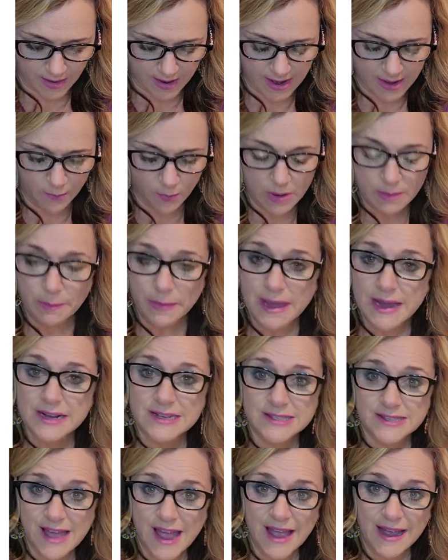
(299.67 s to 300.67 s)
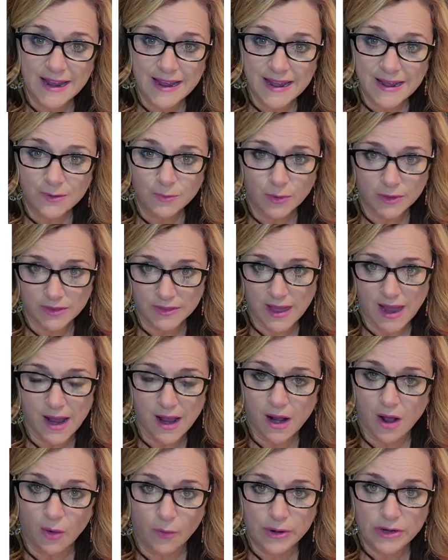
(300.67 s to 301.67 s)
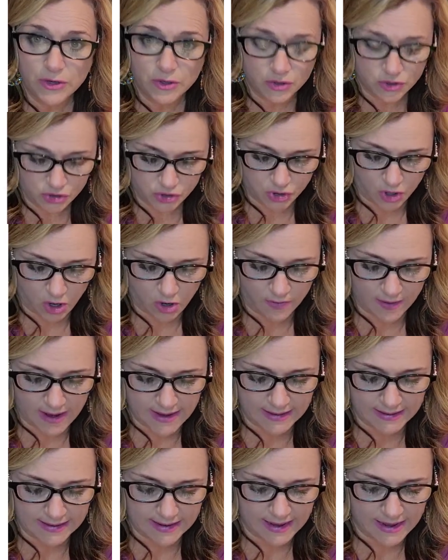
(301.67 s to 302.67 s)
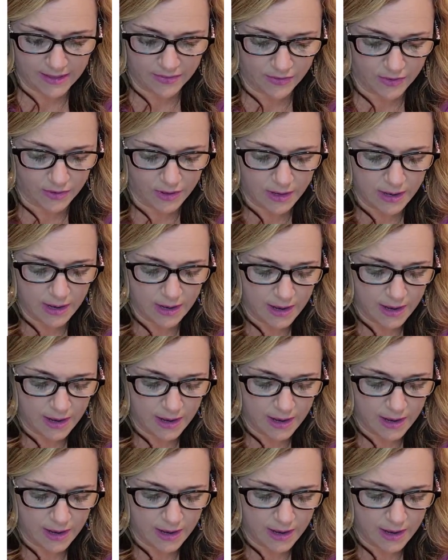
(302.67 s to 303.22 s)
And we mix that in with that. All we do is stir that together.